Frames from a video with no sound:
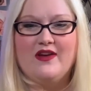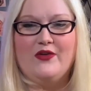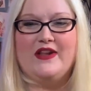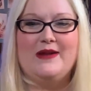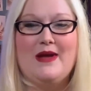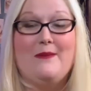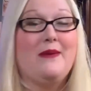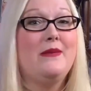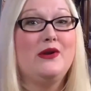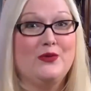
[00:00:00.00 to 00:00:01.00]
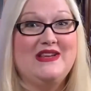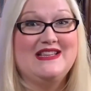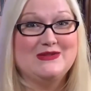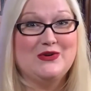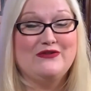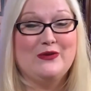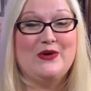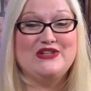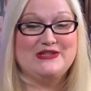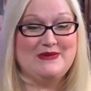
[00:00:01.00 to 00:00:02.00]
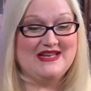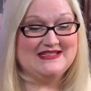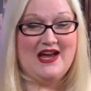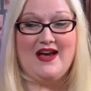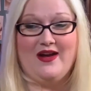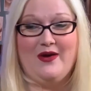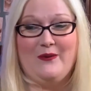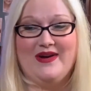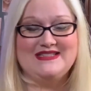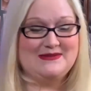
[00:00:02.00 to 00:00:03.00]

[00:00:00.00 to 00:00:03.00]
hold on, I'm gonna read this word for word just because I want